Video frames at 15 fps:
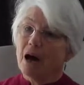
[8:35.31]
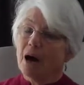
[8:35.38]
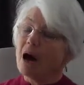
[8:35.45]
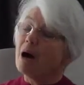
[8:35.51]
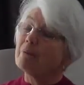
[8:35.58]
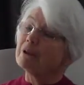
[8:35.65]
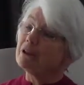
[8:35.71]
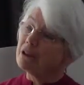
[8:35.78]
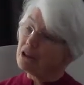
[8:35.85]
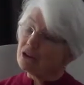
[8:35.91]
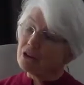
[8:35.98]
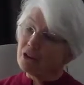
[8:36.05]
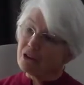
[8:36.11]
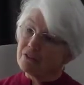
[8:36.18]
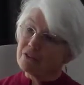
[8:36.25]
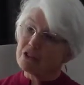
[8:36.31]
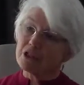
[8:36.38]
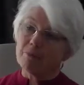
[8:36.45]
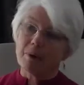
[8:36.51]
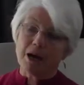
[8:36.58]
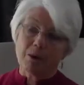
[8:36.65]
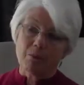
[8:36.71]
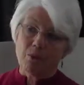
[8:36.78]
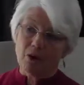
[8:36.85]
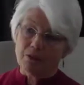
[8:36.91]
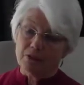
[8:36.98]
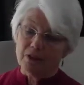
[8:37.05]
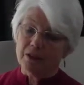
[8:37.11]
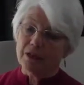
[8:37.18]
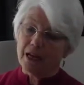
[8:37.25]
I'm a little nervous about
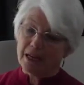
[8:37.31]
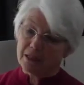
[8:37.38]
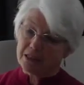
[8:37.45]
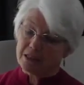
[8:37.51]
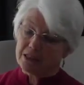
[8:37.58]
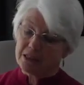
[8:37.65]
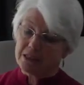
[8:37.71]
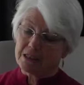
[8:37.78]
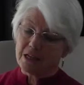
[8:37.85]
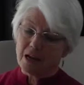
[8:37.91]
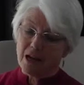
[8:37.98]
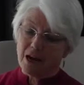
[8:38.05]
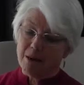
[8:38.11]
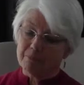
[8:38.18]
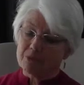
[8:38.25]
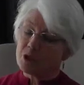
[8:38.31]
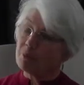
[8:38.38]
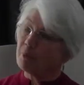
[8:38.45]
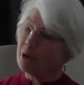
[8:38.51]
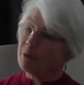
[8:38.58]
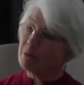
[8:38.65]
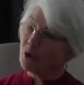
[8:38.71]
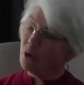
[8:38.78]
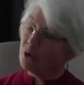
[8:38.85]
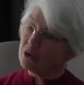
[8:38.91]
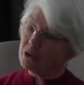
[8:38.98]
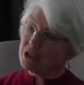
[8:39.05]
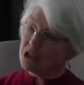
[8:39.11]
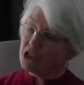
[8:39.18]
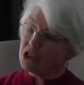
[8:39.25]
what the next Supreme Court
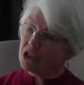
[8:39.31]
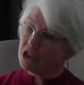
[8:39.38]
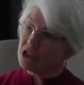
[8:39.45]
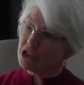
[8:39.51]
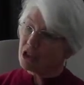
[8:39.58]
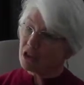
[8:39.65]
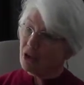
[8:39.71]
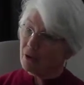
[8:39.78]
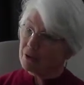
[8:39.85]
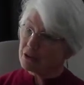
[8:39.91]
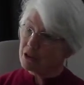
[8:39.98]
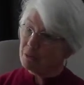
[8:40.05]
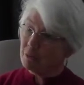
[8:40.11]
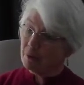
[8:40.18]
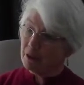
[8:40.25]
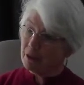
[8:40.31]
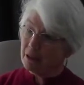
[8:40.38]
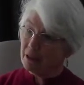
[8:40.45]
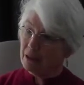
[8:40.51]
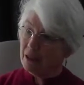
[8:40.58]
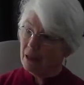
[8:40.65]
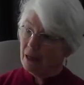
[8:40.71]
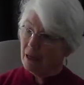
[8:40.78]
decisions are going to be,